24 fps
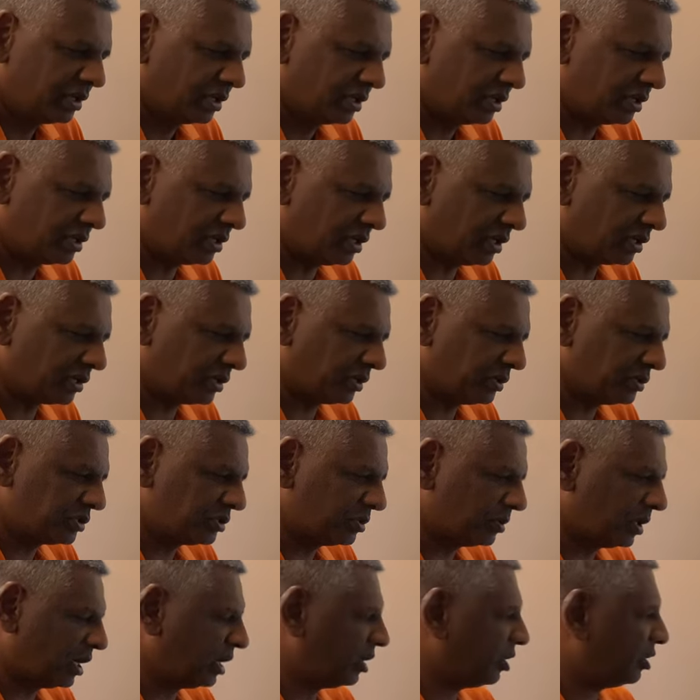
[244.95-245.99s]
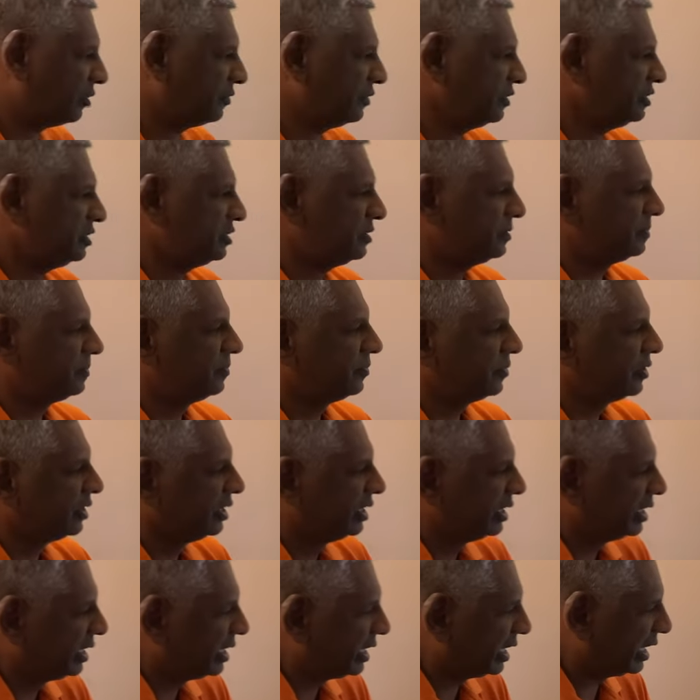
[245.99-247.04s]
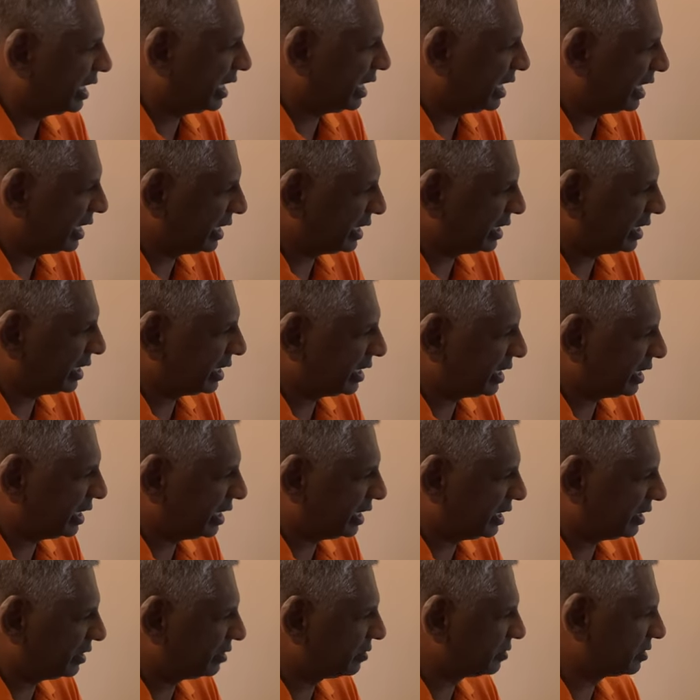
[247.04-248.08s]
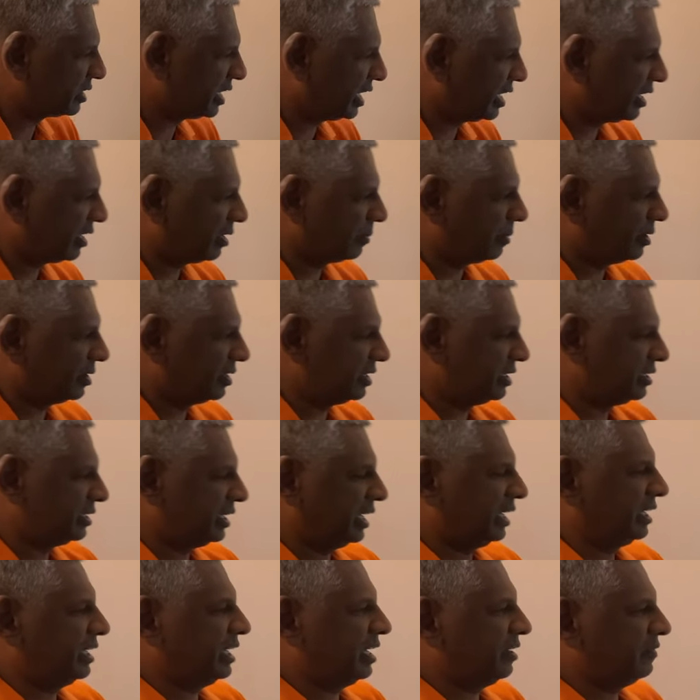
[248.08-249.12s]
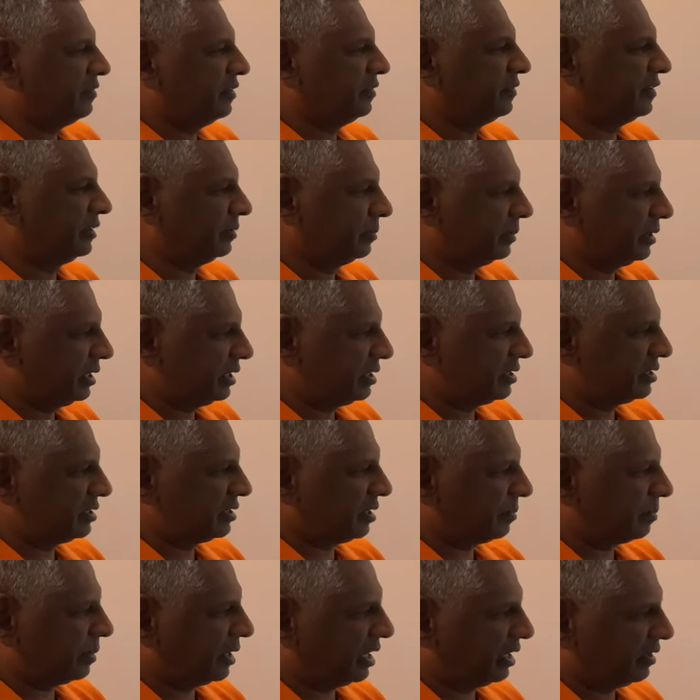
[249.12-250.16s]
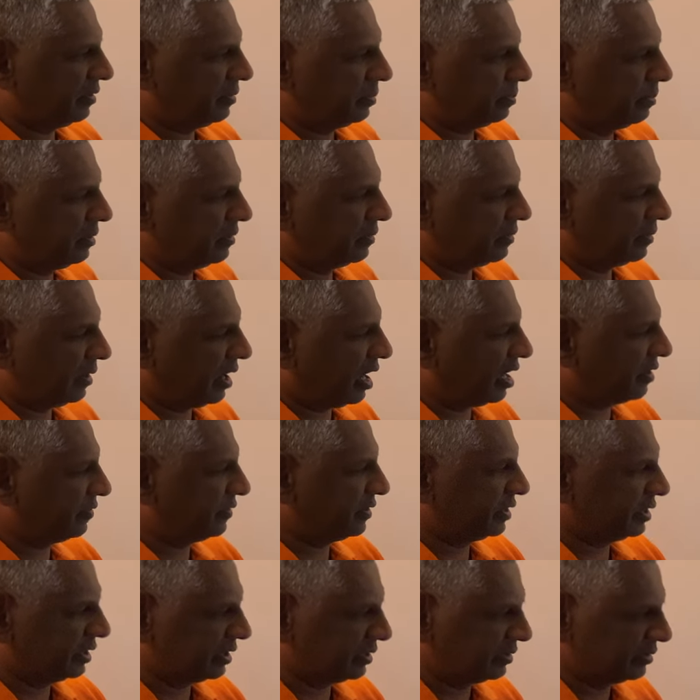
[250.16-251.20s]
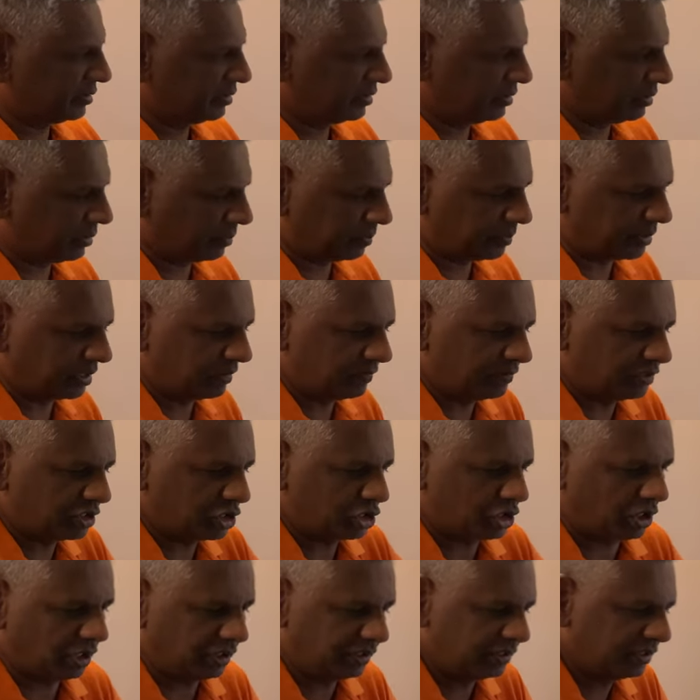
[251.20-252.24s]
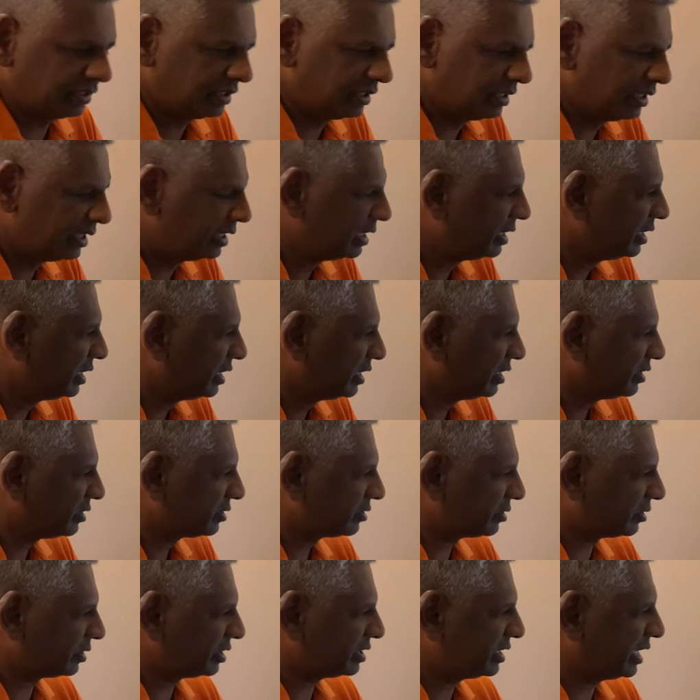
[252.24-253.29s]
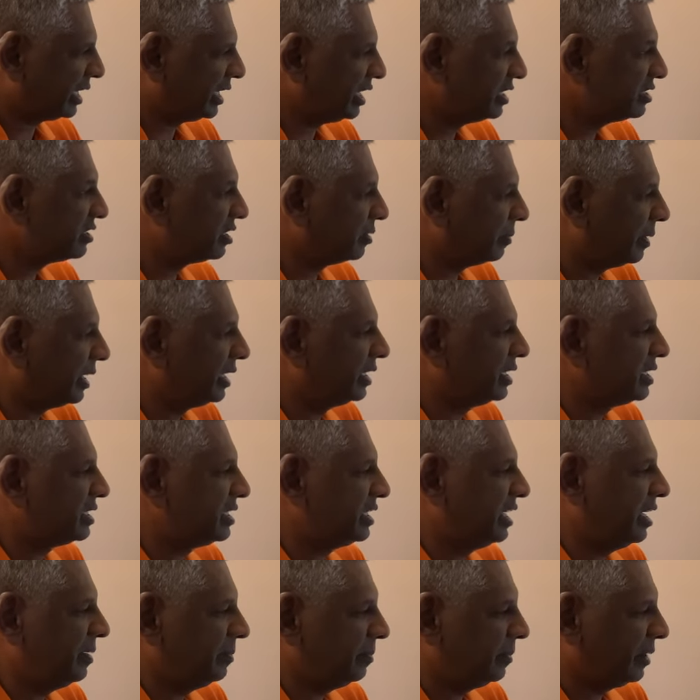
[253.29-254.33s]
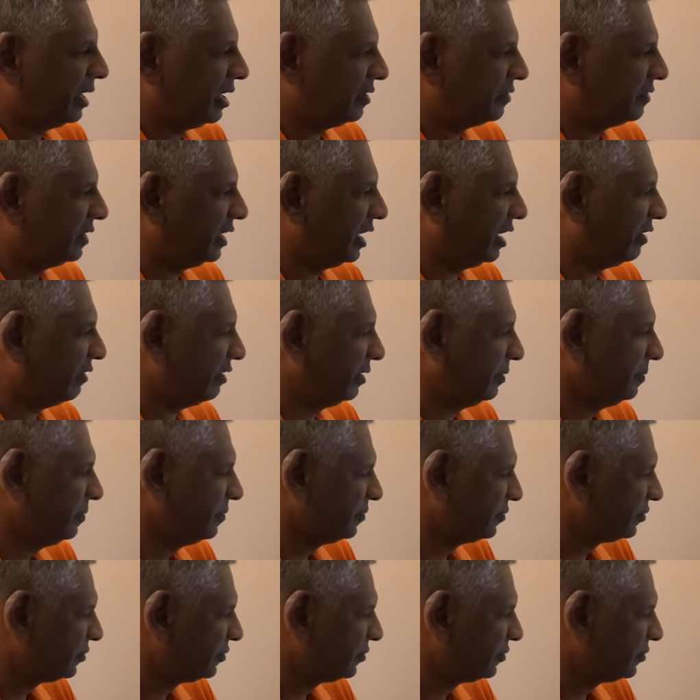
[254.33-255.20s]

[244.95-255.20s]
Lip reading: our office, and it was taken about, say, 10-15 minutes apart after the previous shot. So the settings remain the same, f/11,